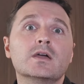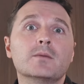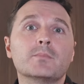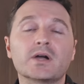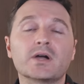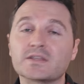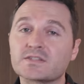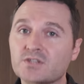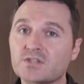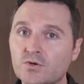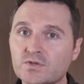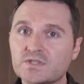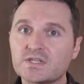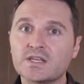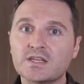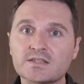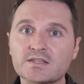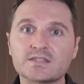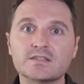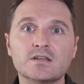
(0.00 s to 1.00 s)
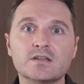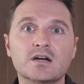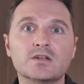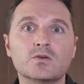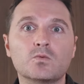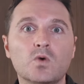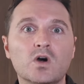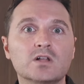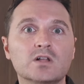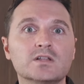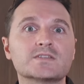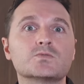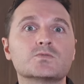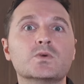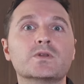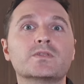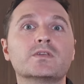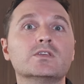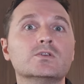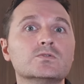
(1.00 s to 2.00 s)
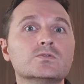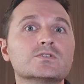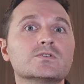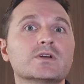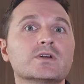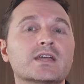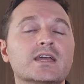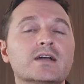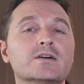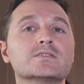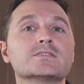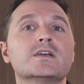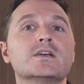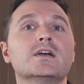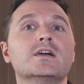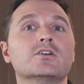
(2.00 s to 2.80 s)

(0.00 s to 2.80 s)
By associating Solana wallets with user accounts,